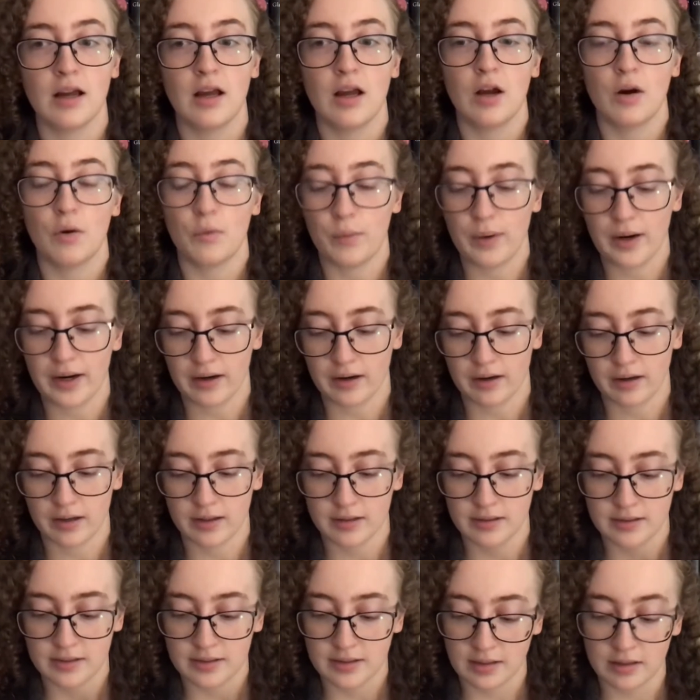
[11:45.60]
where
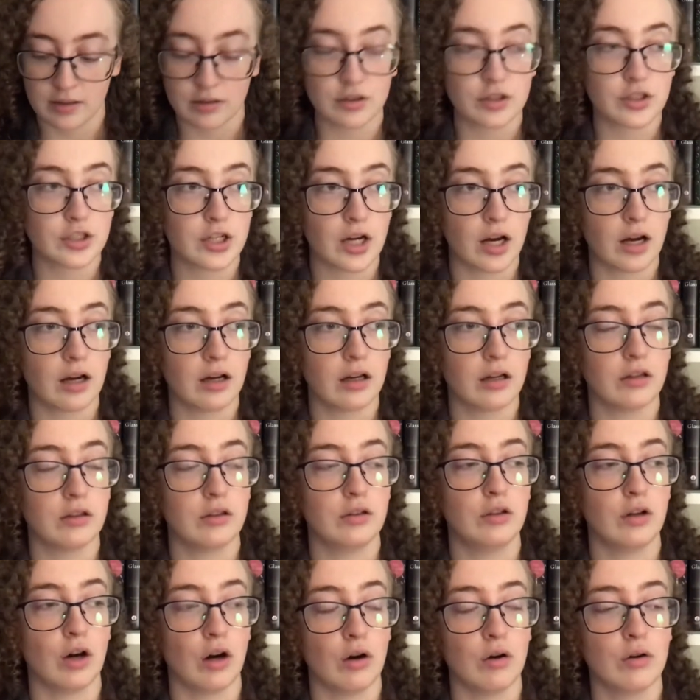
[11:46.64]
Saoirse
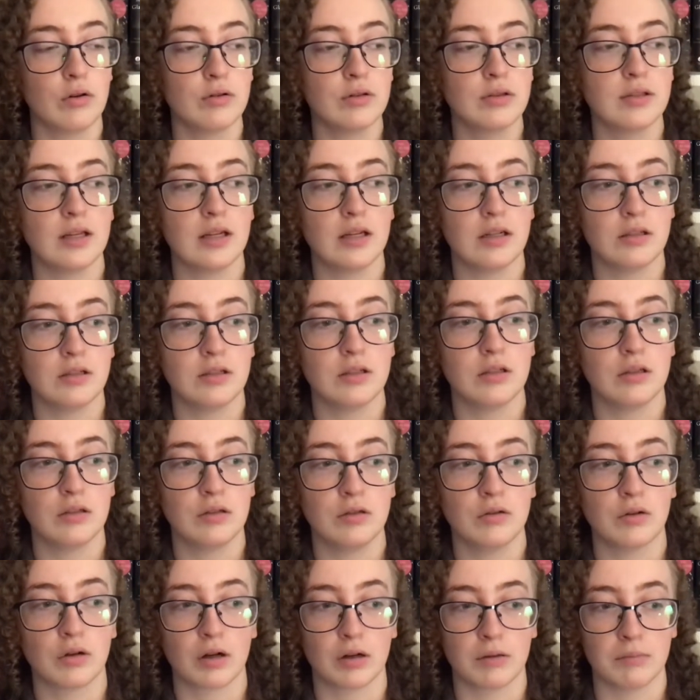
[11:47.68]
goes
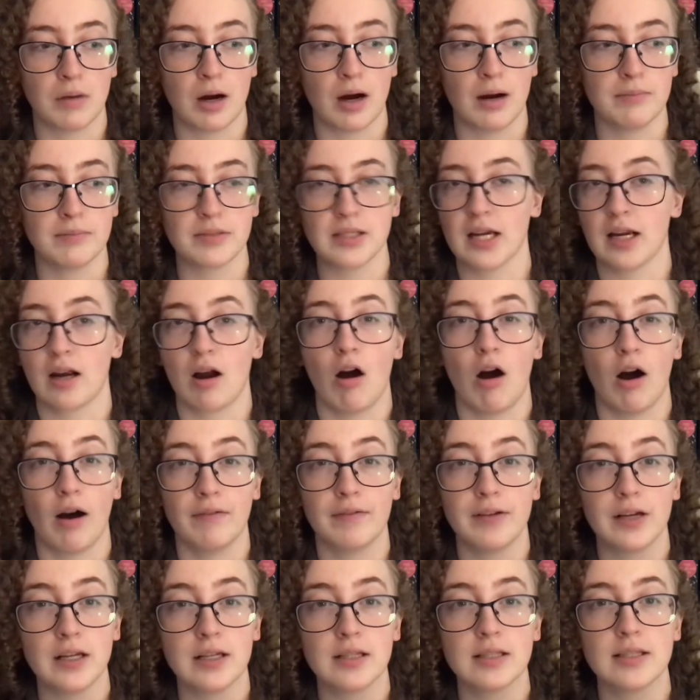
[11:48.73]
into her mom's like
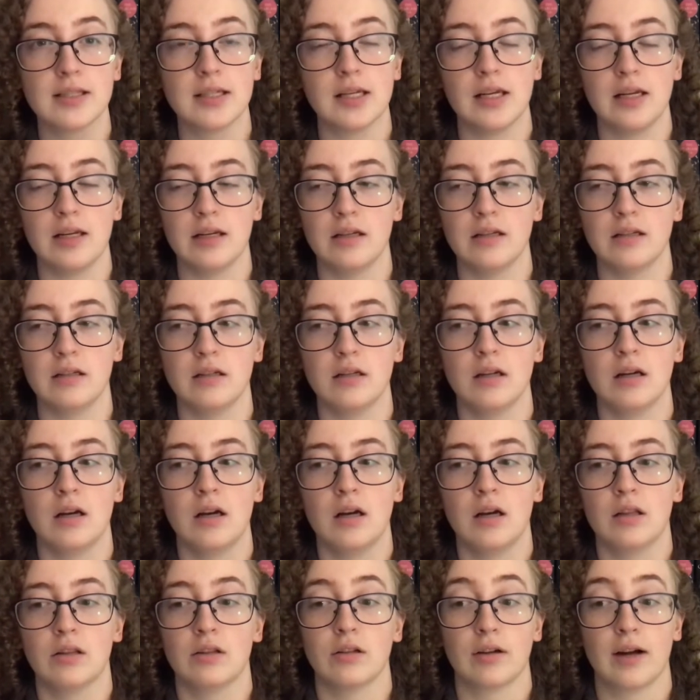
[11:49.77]
office in
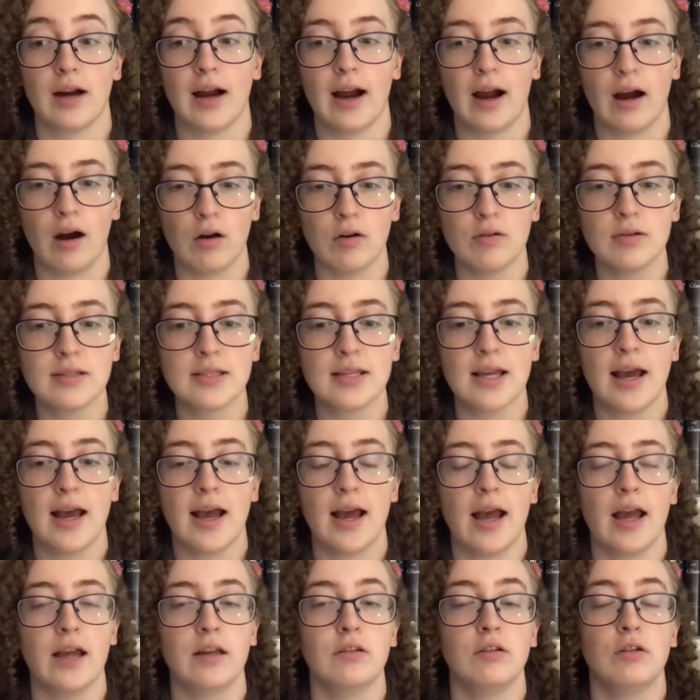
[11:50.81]
their house
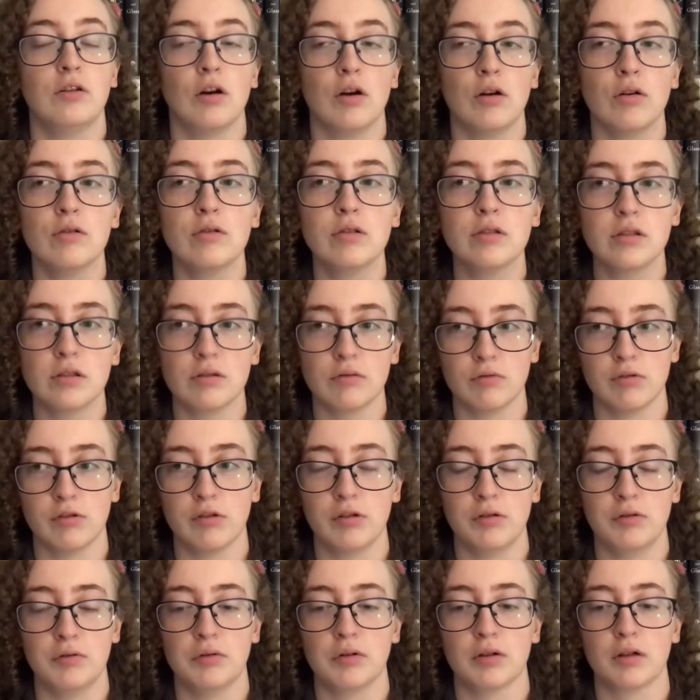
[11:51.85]
and goes
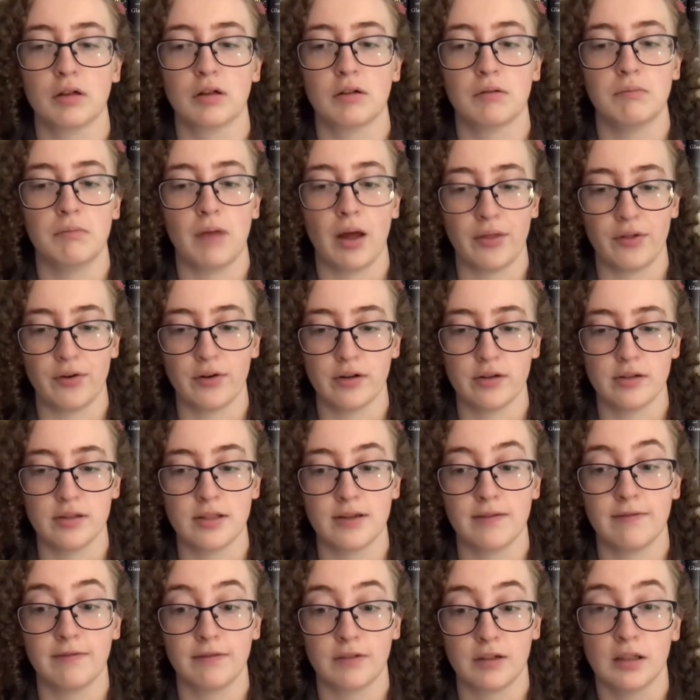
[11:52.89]
through her mother's
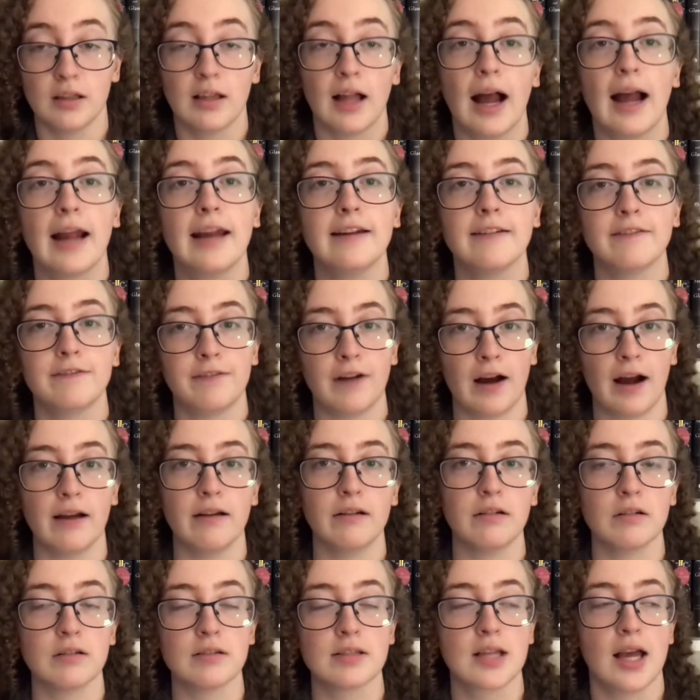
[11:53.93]
client
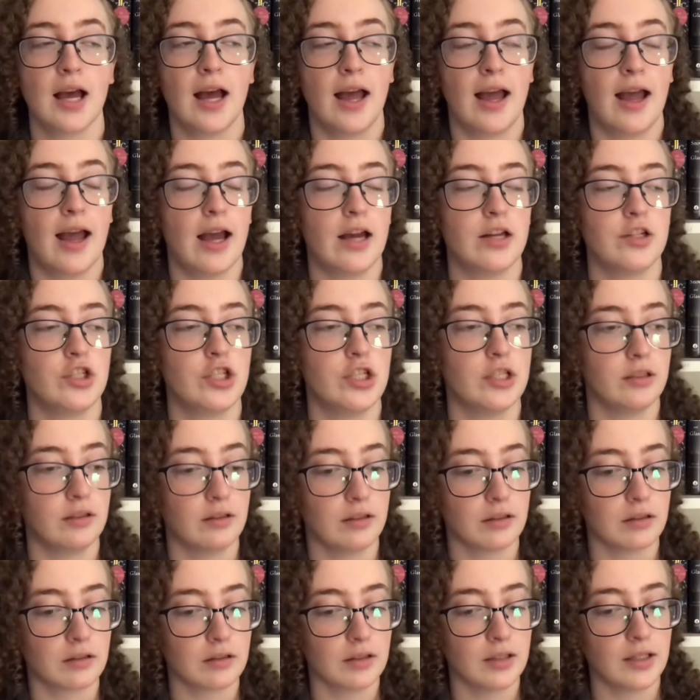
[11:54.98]
files, and she
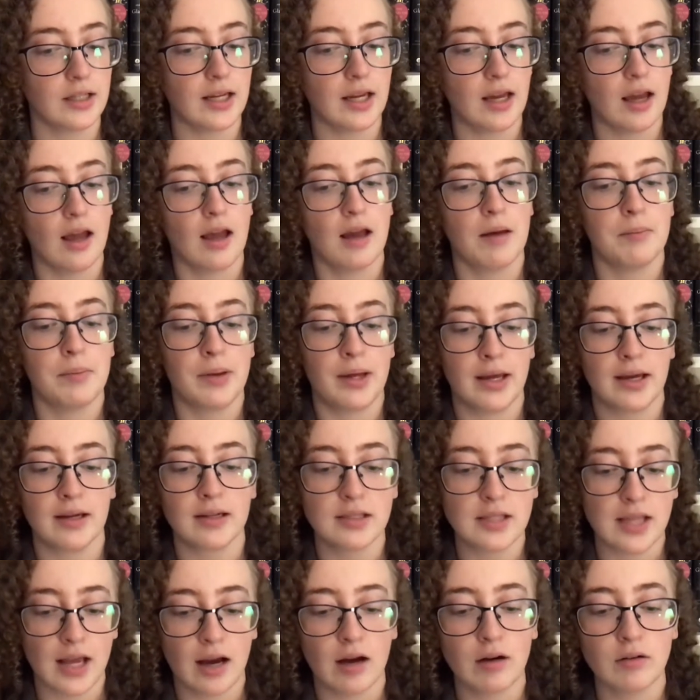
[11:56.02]
literally
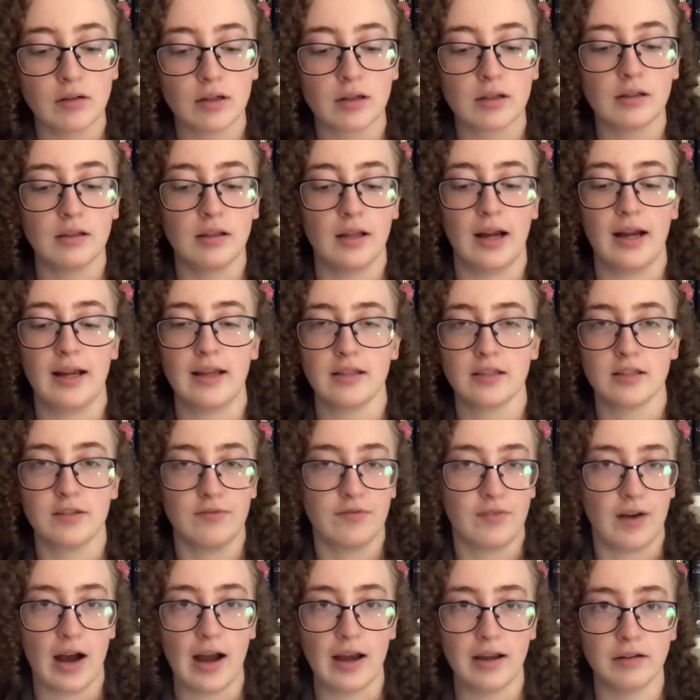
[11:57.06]
picks out a client's
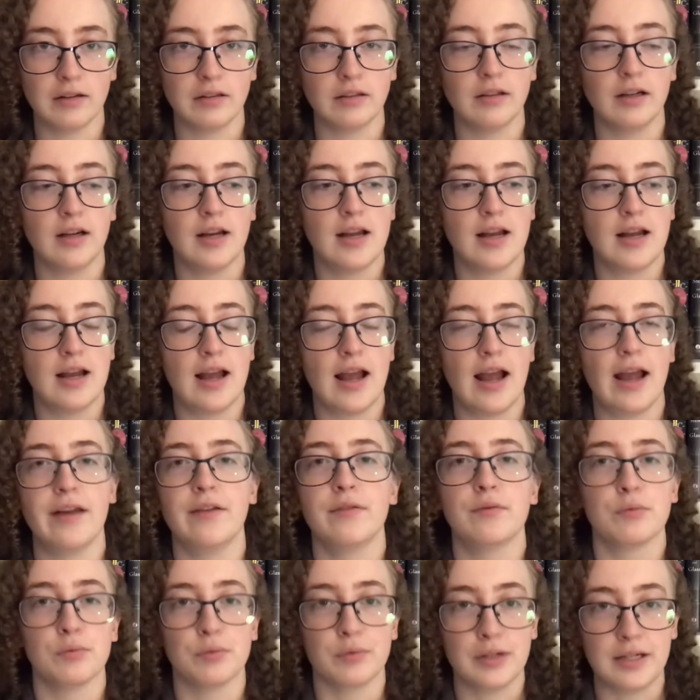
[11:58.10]
file
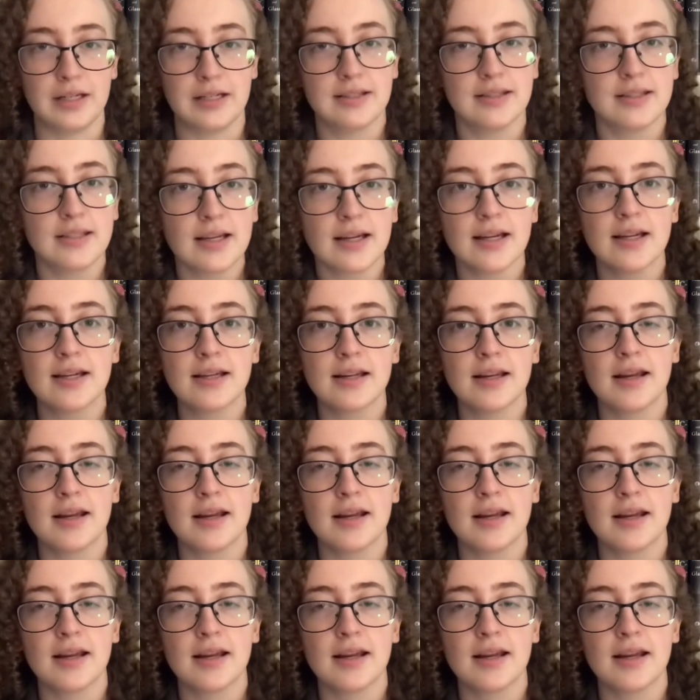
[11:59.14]
and reads it,